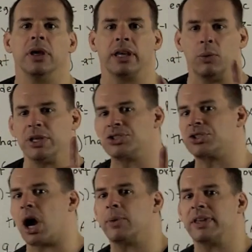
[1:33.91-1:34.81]
okay, we could
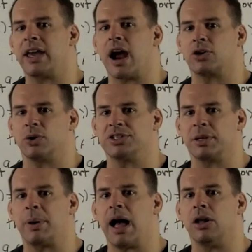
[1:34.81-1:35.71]
start with a
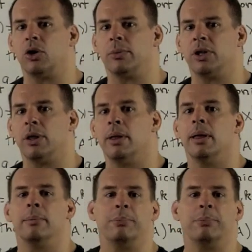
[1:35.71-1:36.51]
characteristic polynomial,